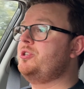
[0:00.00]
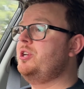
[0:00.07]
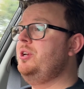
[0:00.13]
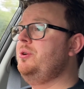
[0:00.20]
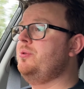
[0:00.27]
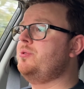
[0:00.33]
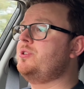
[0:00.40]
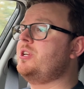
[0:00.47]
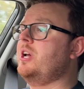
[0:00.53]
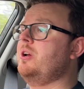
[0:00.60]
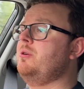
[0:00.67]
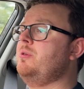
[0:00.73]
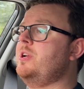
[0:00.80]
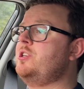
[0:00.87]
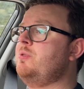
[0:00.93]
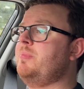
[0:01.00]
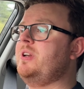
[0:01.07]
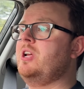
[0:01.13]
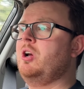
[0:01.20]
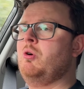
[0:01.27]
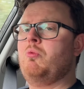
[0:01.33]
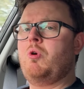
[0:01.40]
too, so there should be
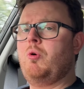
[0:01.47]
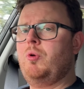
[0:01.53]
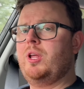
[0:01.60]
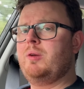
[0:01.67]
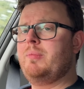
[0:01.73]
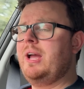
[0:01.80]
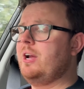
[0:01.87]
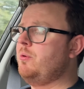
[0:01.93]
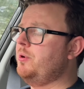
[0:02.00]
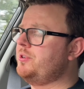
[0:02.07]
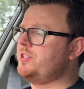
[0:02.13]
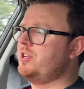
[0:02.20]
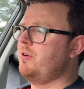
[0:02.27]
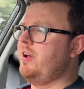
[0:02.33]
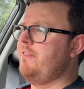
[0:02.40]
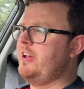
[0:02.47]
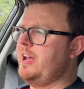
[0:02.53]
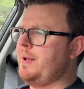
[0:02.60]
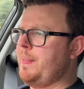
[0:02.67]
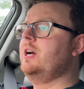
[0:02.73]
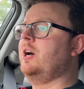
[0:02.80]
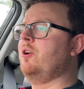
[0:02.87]
no rolling back
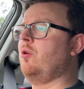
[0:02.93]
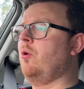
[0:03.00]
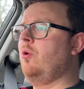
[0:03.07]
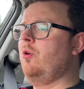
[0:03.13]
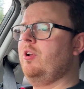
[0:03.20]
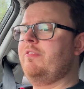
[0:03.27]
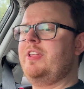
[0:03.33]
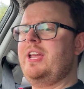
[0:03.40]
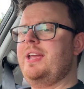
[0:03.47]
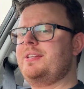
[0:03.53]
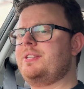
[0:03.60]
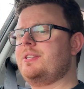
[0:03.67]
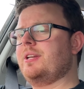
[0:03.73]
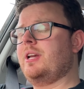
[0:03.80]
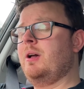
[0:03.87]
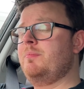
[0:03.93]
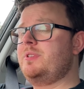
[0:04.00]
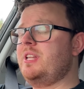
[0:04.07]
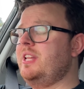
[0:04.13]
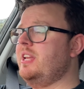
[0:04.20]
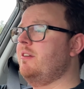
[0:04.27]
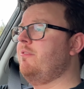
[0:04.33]
whatsoever. And all of this
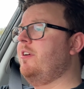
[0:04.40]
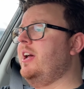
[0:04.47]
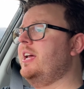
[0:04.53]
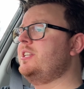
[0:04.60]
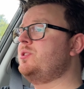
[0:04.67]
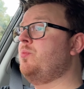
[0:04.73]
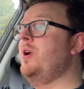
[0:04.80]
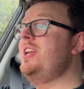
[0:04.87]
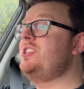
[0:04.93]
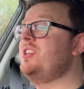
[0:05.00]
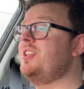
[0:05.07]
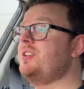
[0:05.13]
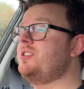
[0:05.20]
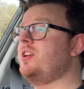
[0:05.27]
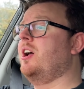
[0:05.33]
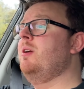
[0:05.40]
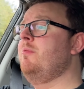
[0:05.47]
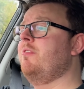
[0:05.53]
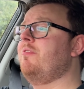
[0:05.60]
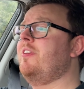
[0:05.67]
comes in the Advance, which at the time of